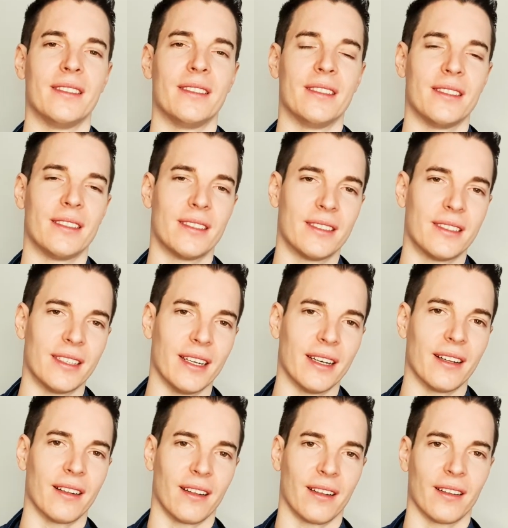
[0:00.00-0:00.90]

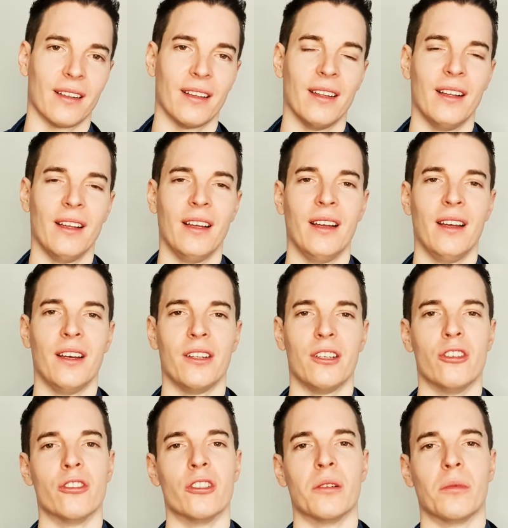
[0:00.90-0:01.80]
still
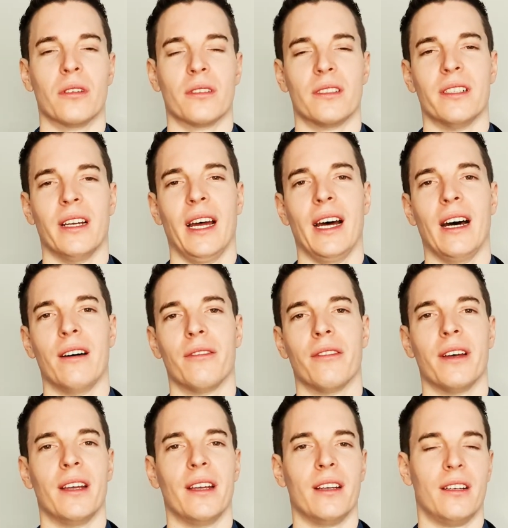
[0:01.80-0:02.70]
doable to have
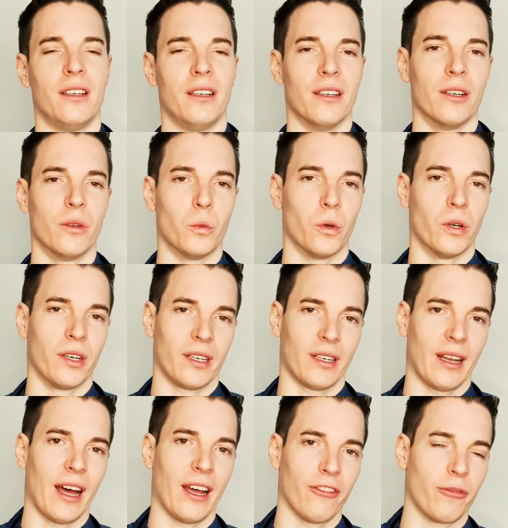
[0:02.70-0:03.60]
a good
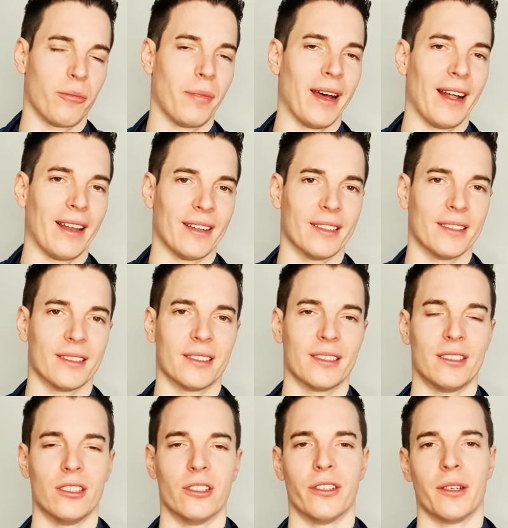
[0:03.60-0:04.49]
work-life balance
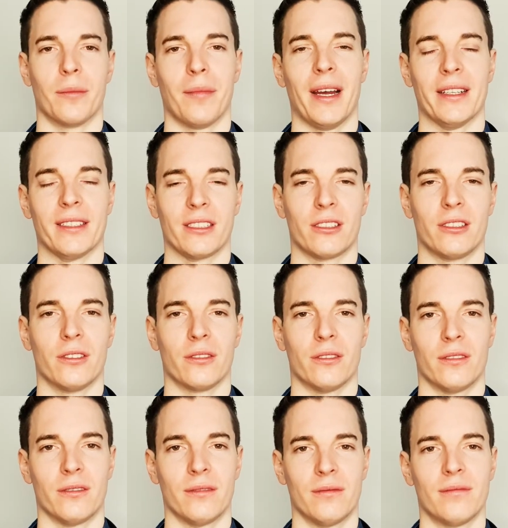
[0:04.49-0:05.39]
during med
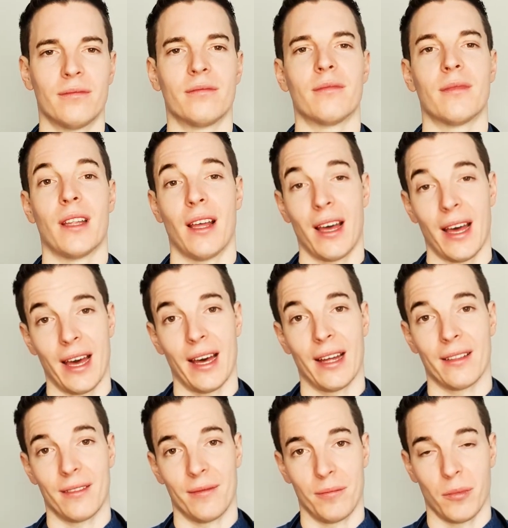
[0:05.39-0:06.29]
school
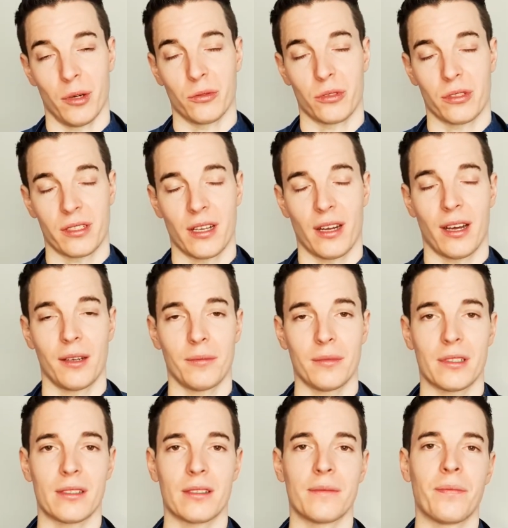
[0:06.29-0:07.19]
at most
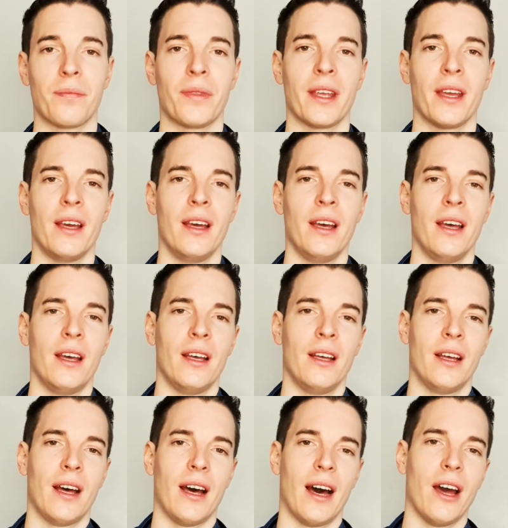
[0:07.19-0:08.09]
times.
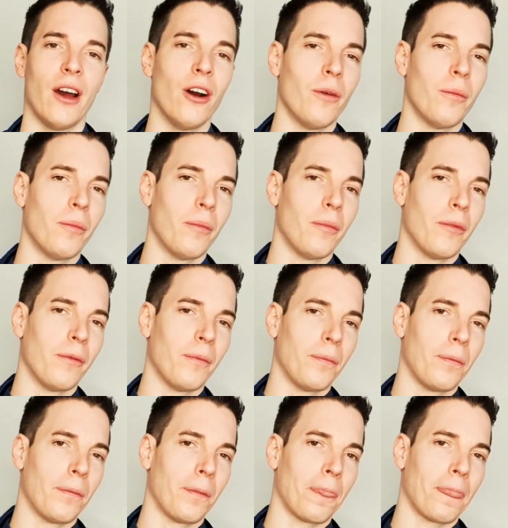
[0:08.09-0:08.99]
I hope
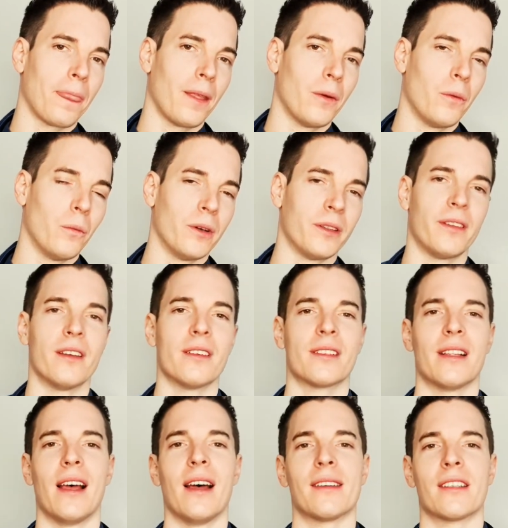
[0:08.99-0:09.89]
with this
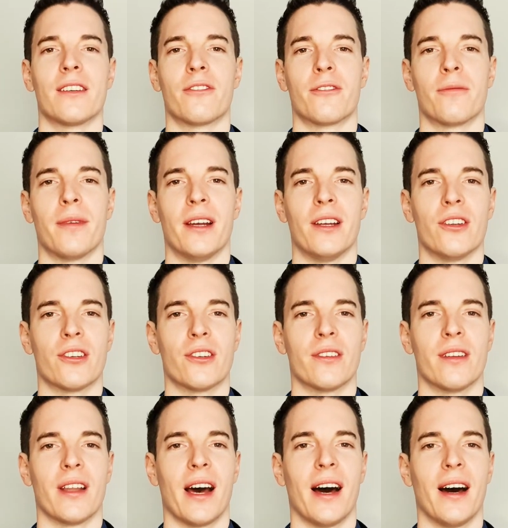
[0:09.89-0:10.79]
last
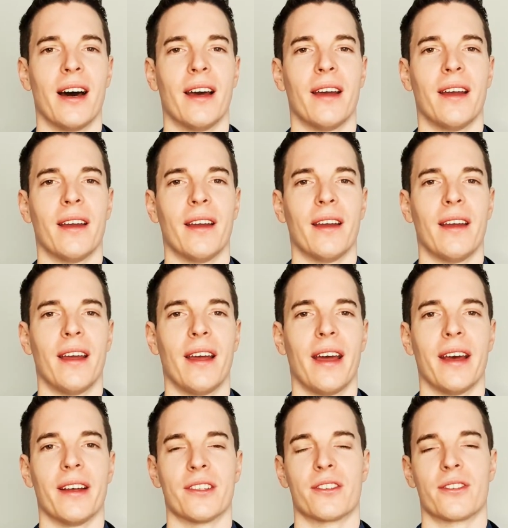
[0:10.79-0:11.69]
information I
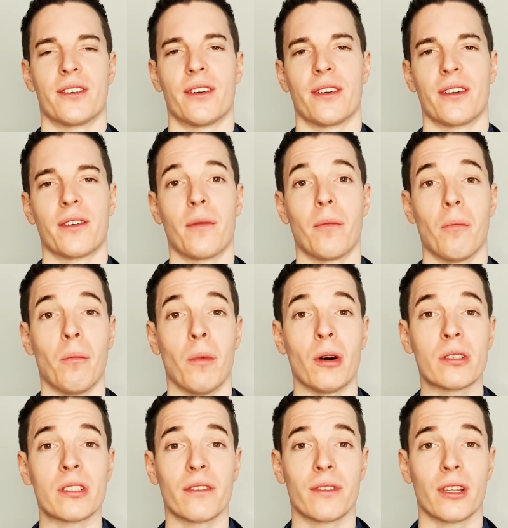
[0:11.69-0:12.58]
answered
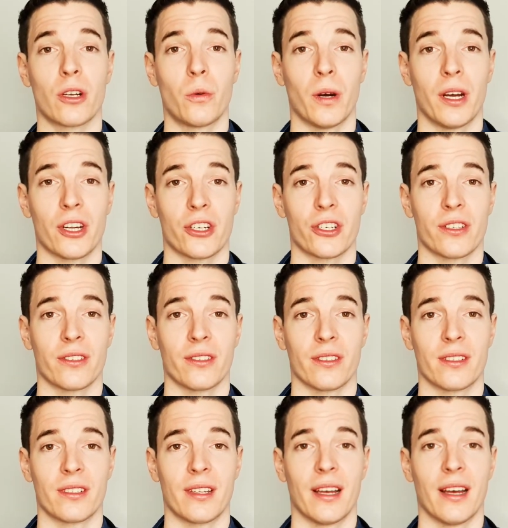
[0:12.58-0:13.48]
most of the
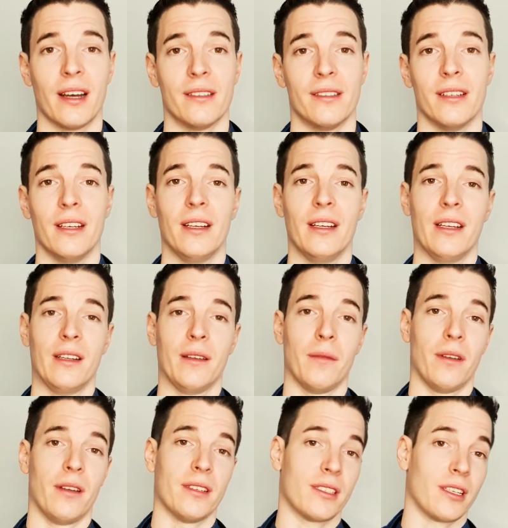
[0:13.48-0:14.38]
questions that
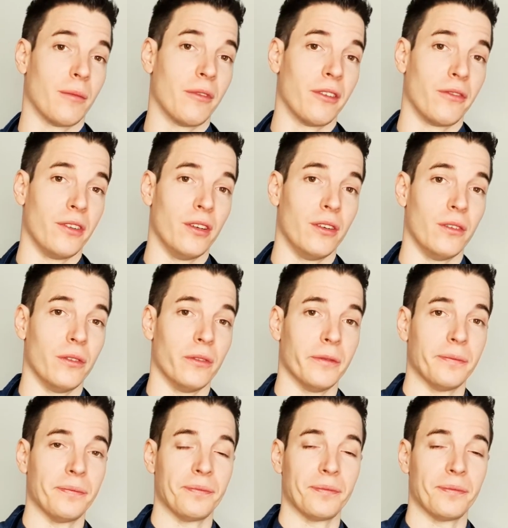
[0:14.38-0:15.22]
some of you